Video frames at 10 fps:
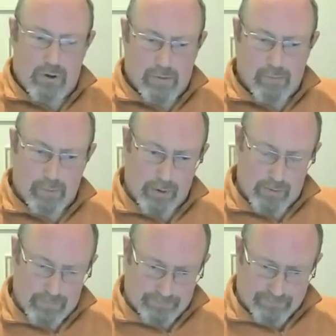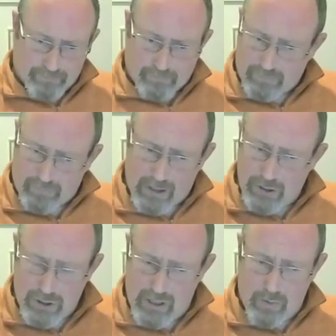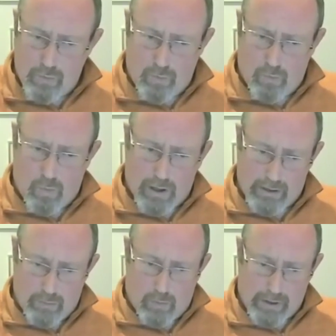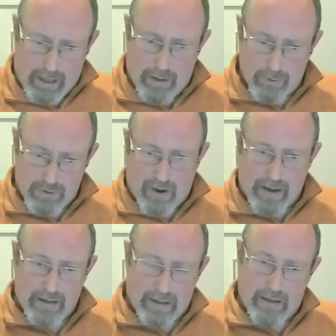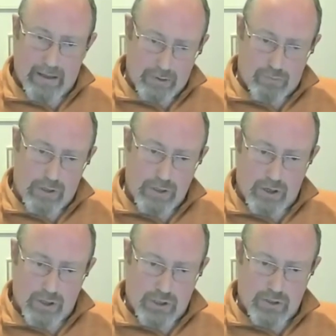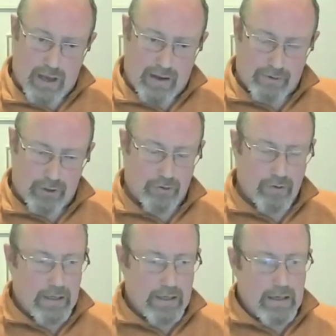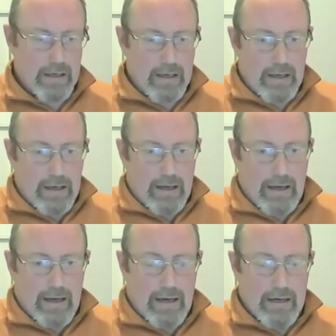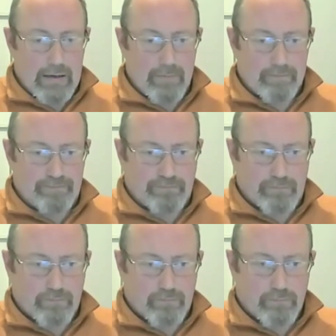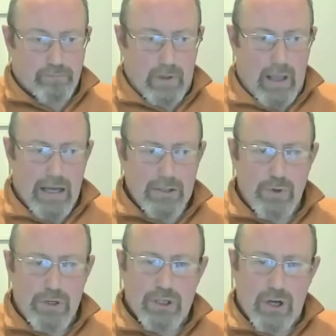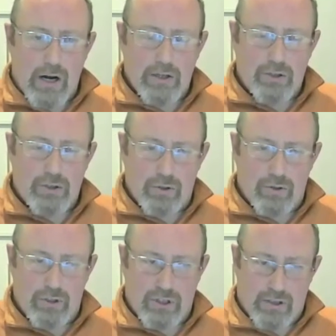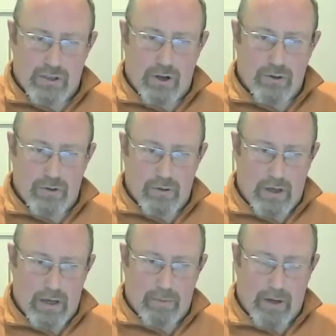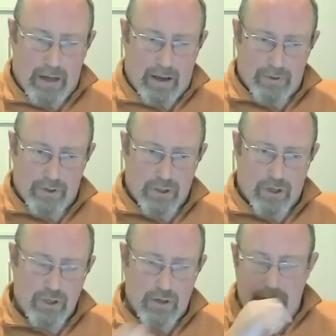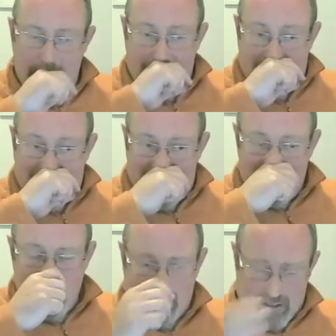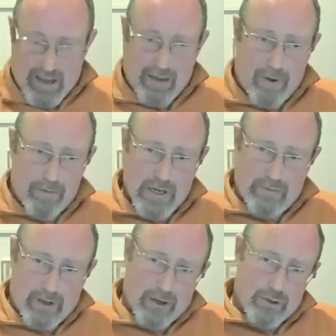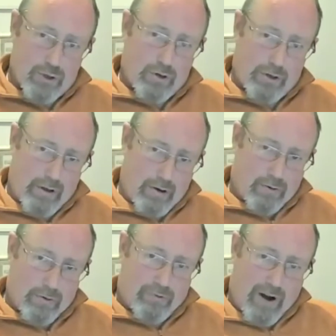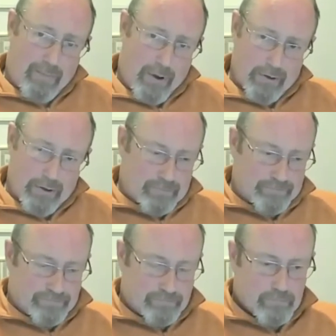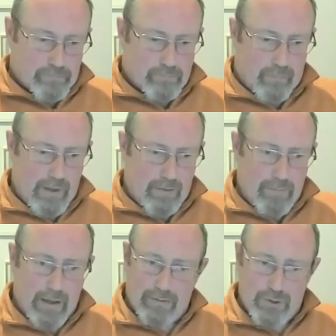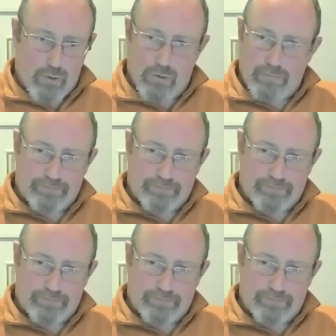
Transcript: him about to see what he was finding in his research avenue. And as we started to sit down and have the discussion, at the time I was living in a 200-year-old farmhouse made of stone.